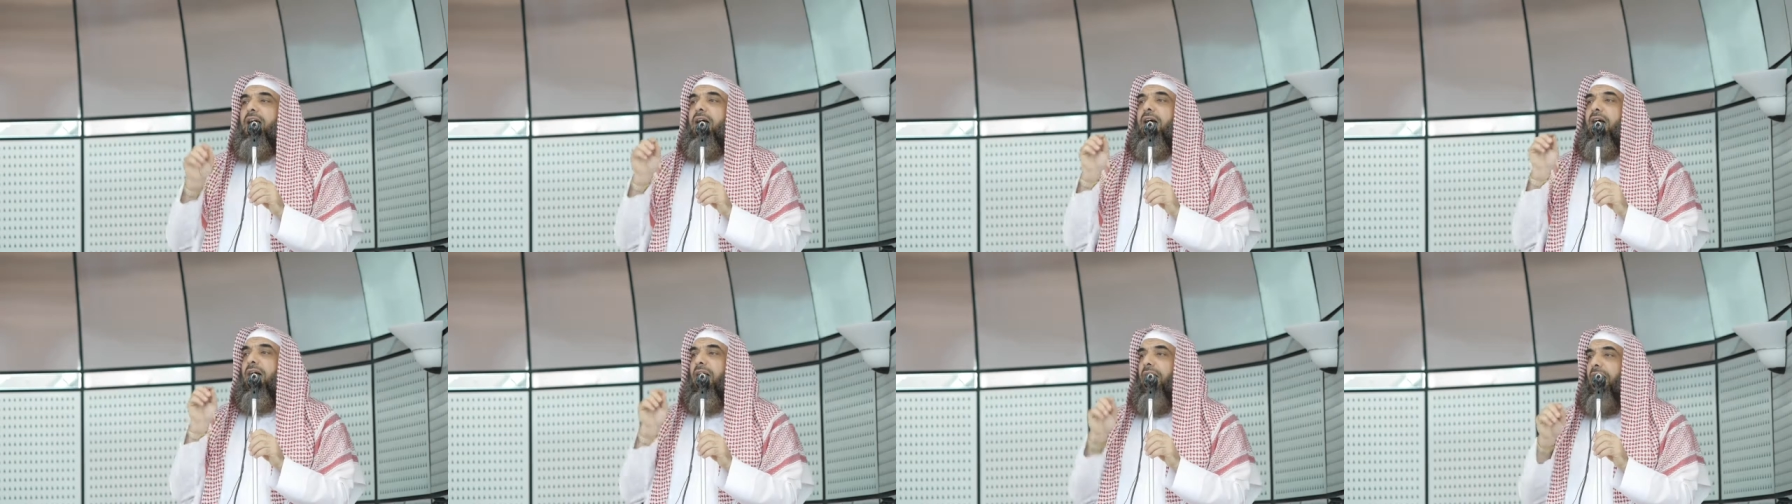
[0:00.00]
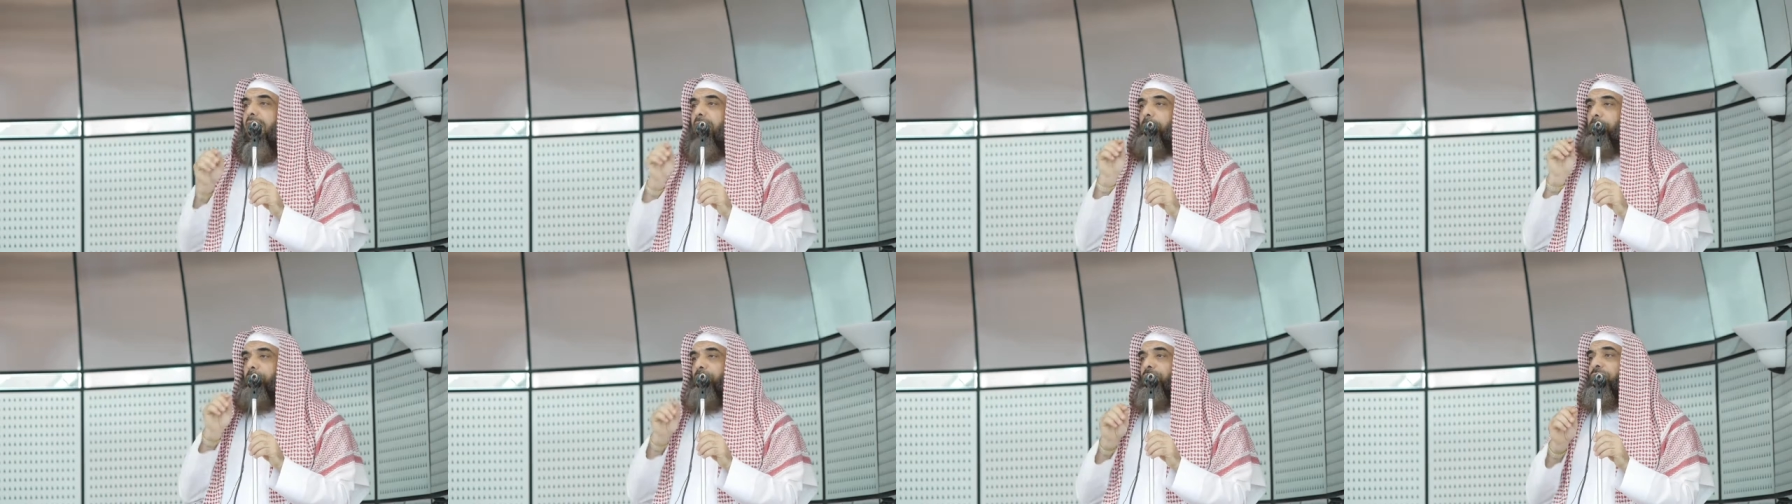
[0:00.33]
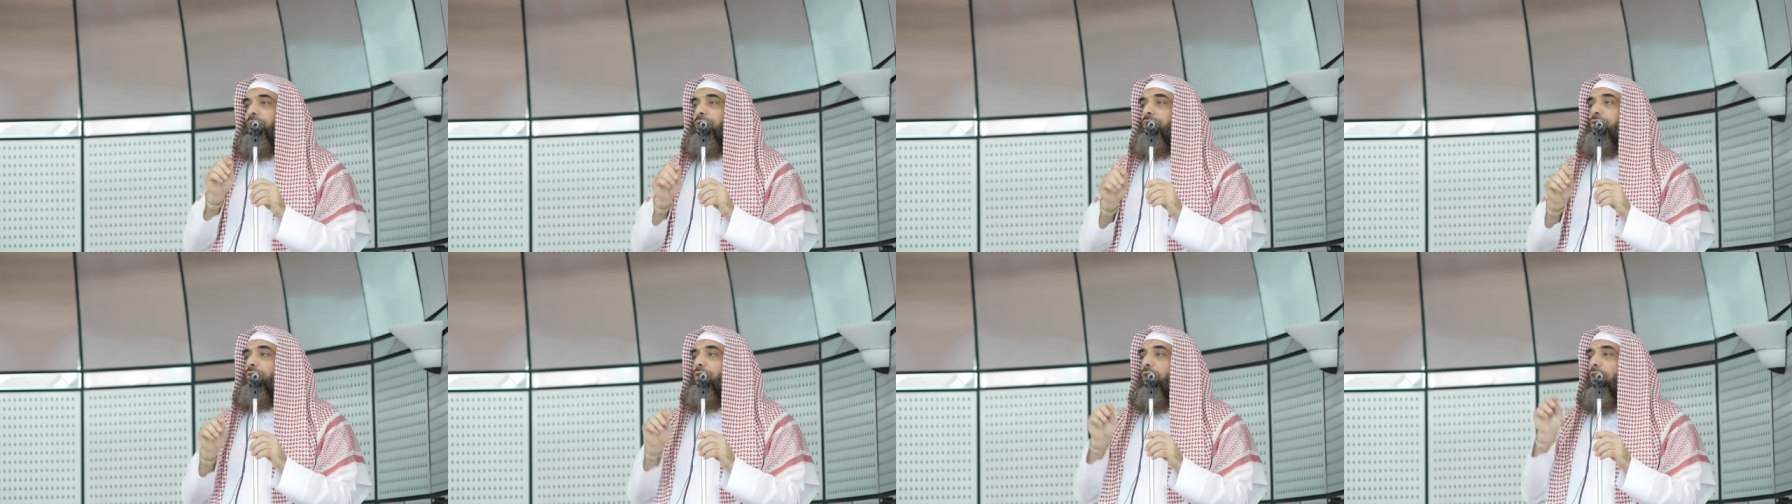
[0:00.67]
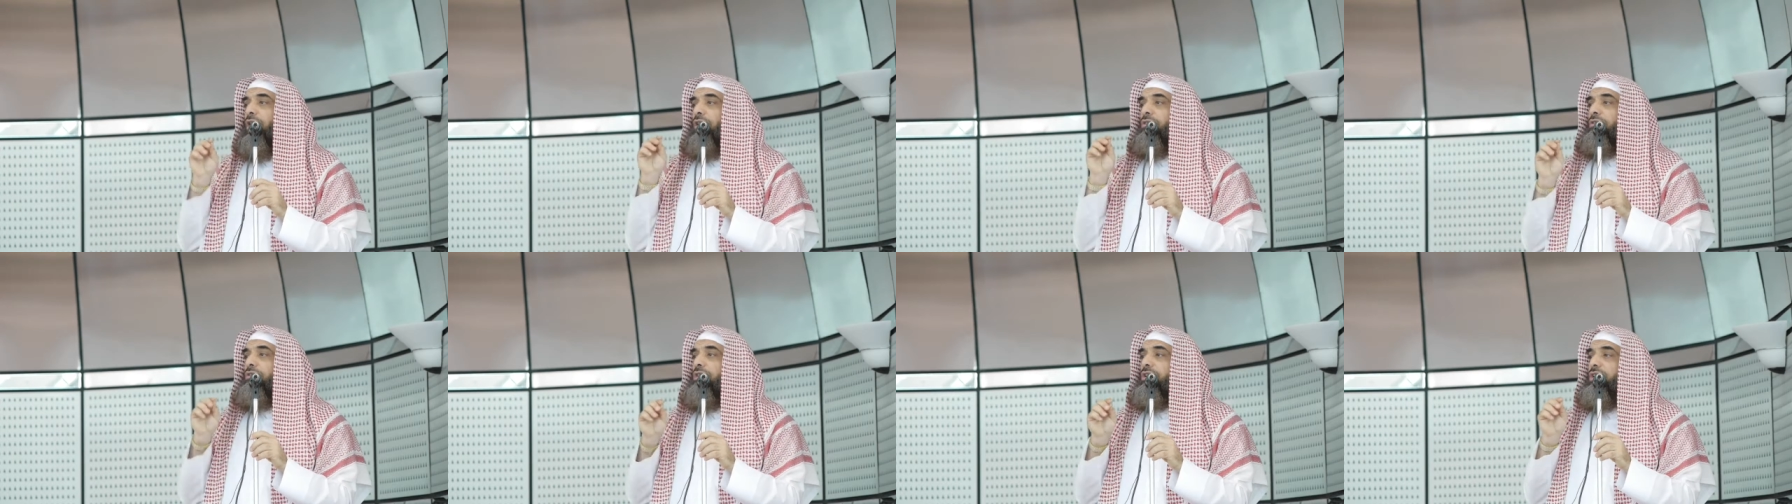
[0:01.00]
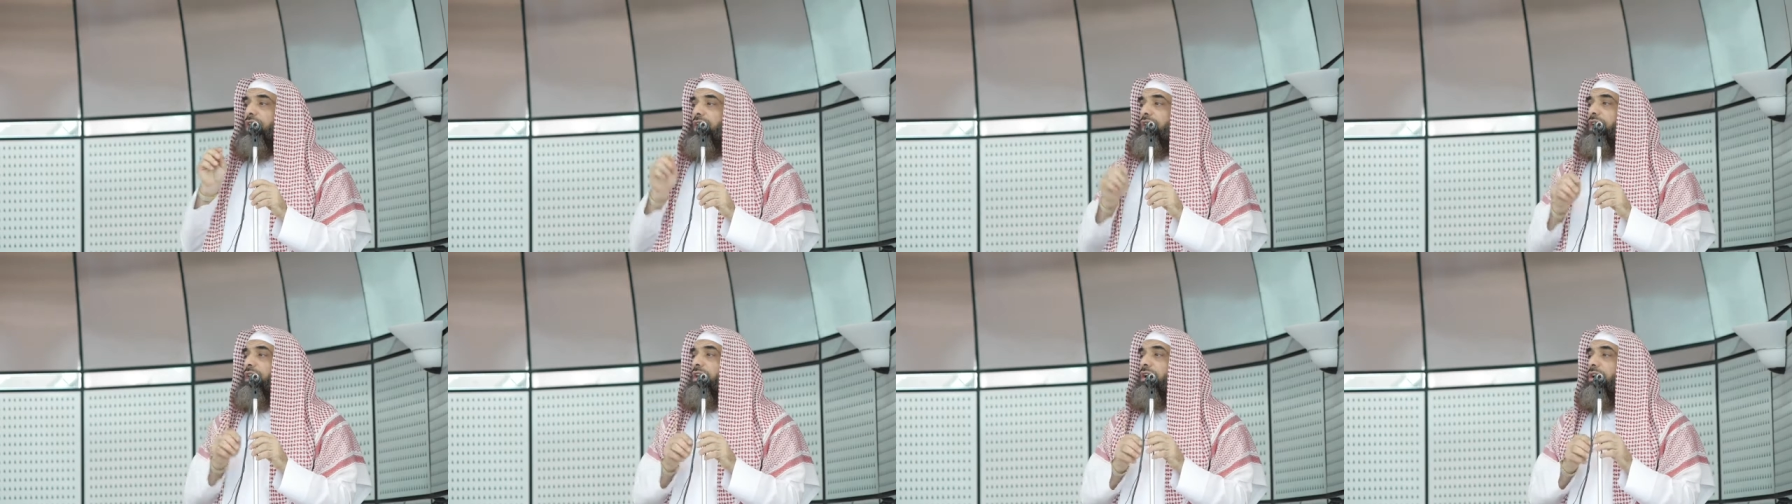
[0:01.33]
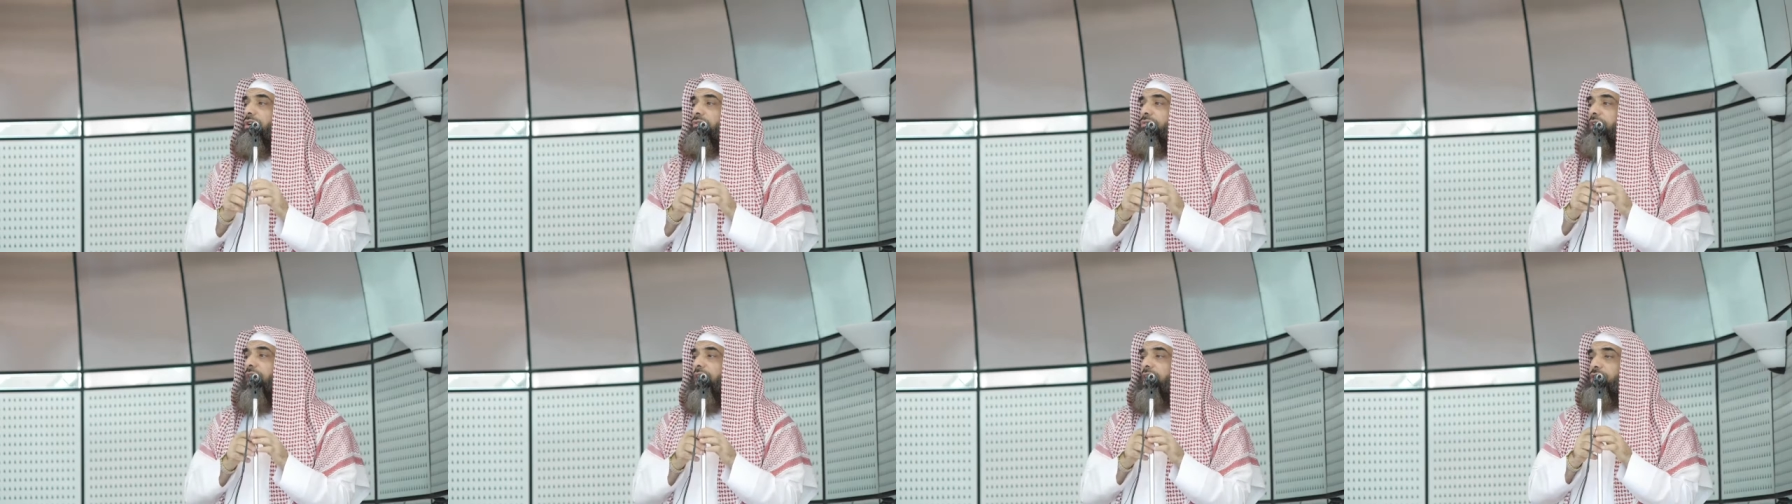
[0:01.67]
happened on the day
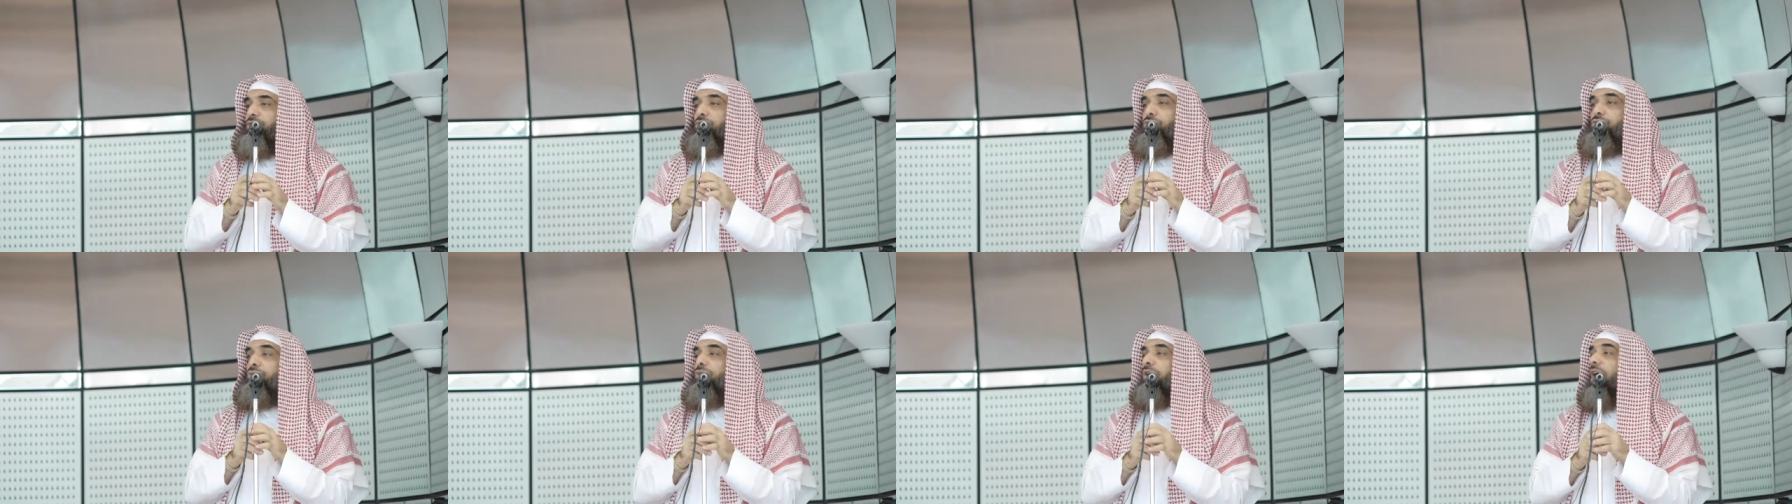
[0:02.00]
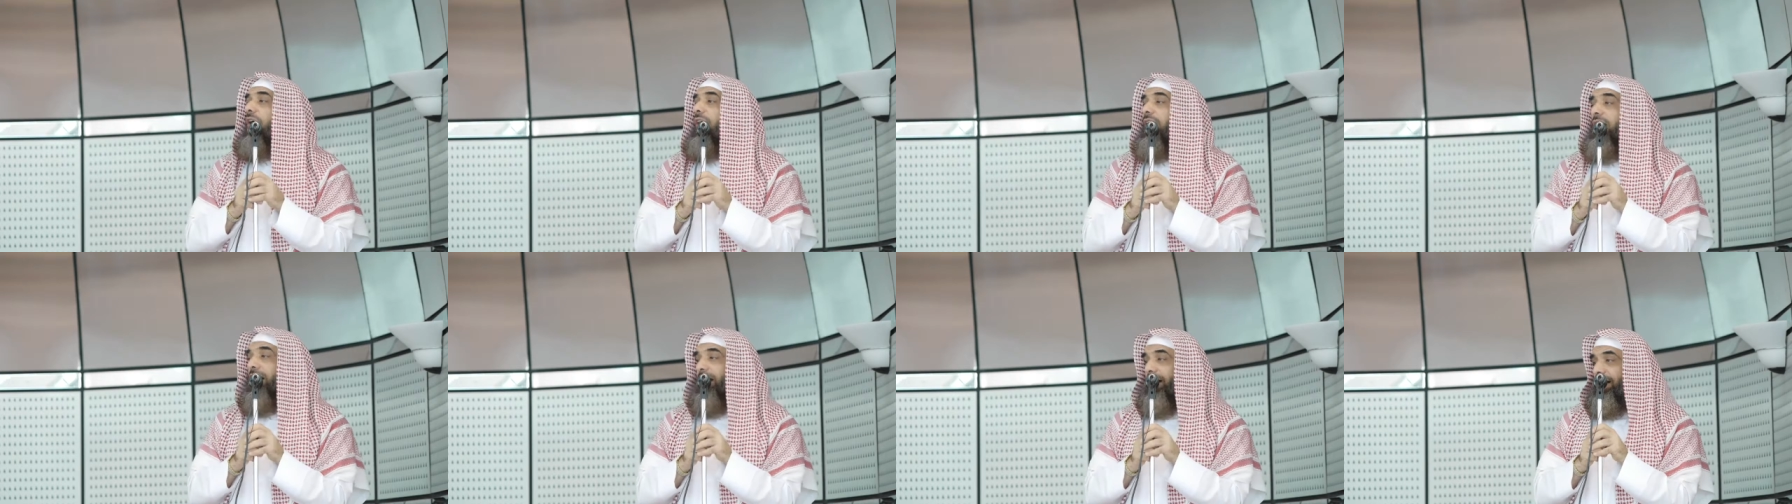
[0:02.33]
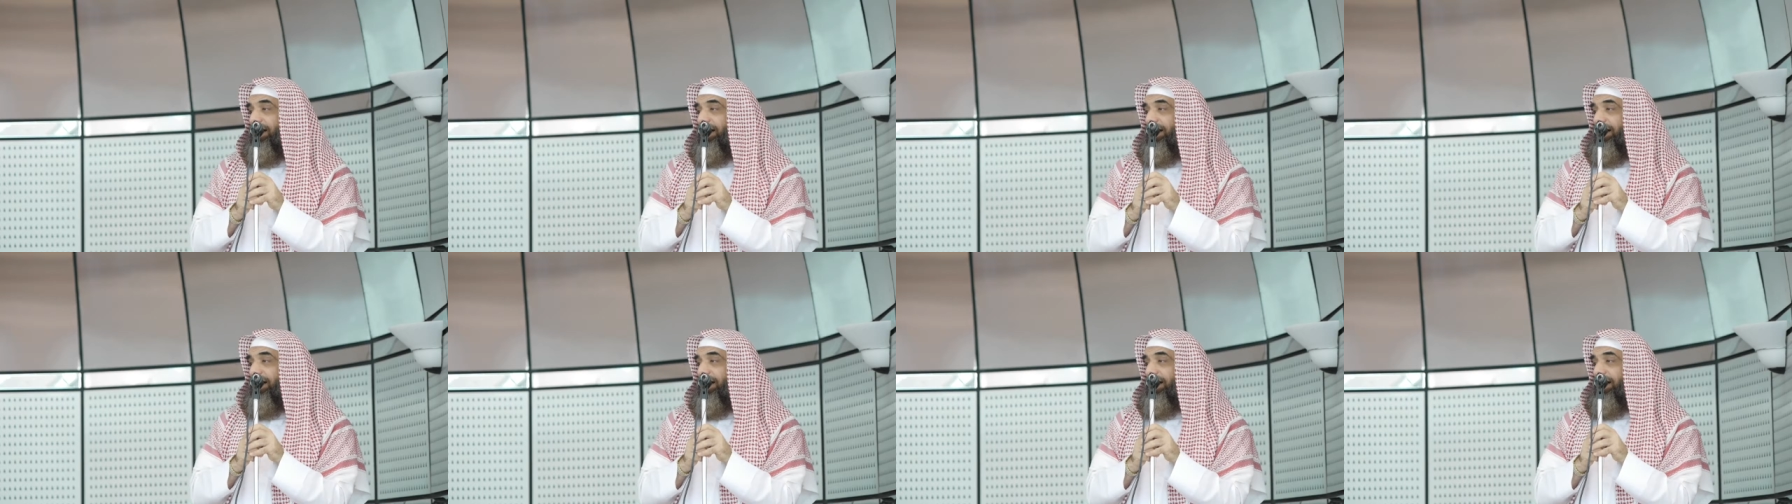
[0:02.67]
of Ashura,